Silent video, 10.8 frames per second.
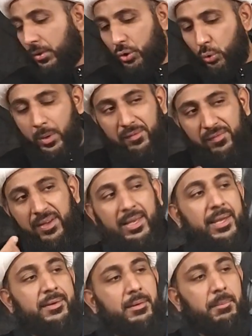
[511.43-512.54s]
You will feel
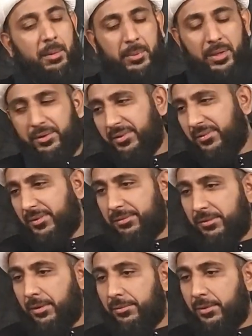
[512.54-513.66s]
it. My brothers and
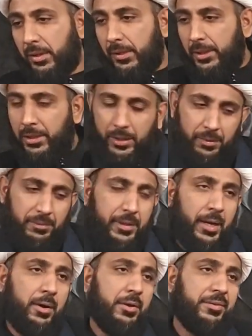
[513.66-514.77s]
sisters,
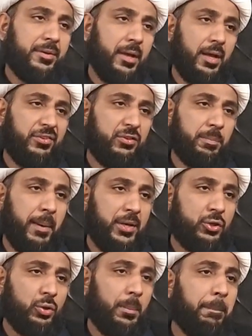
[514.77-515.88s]
there is a
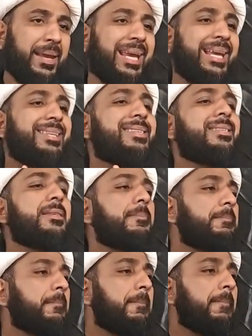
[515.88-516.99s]
special peace.
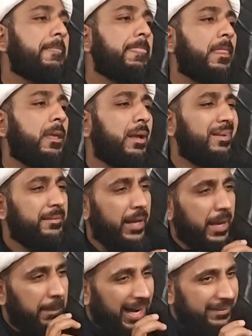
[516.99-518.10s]
The
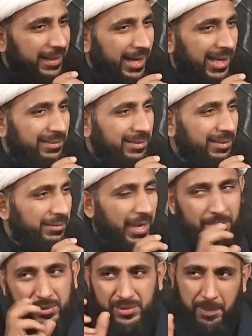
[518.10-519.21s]
ibadat, they
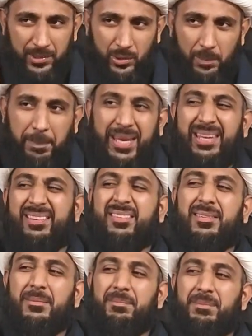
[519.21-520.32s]
have a special
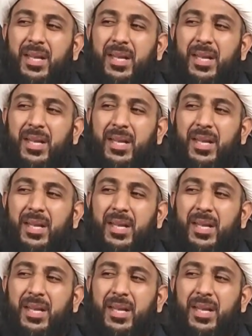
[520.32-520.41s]
peace.